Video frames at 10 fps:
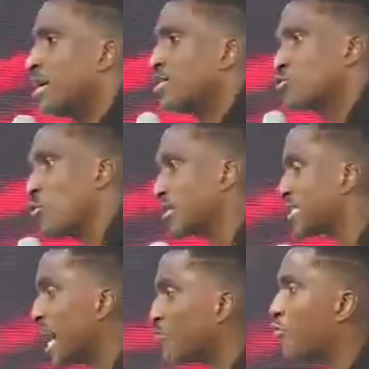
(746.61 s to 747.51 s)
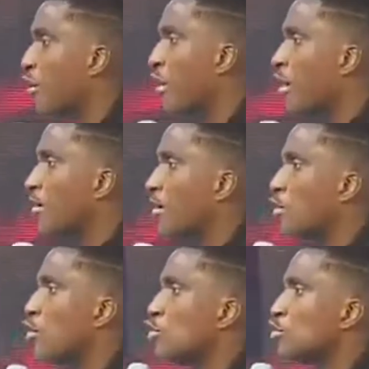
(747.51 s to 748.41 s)
So therefore,
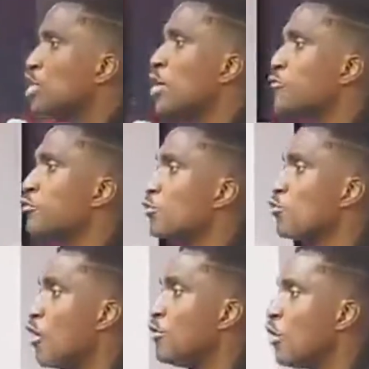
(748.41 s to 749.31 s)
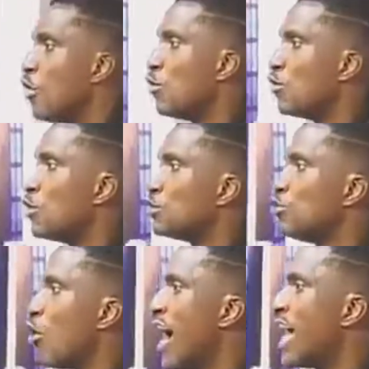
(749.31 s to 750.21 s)
if you don't know,
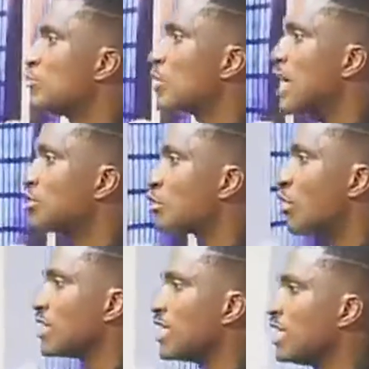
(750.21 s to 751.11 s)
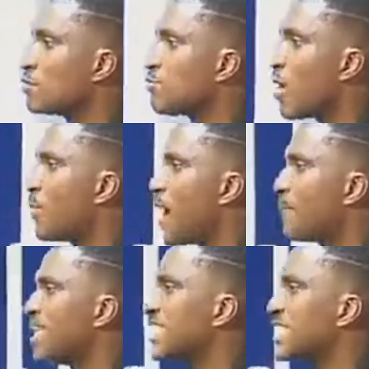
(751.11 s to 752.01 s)
your education is
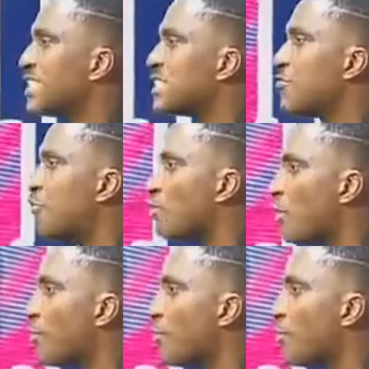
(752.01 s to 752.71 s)
probably the reason for your